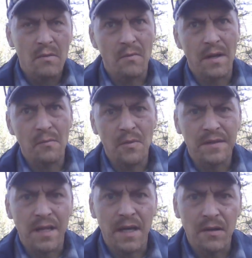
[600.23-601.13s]
went,
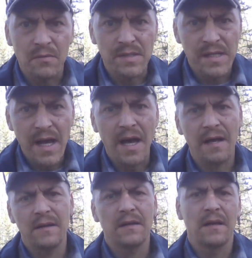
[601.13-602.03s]
What the hell was that?
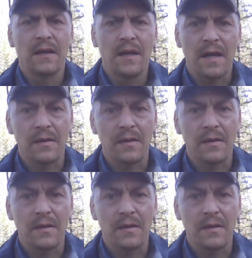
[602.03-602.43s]
And he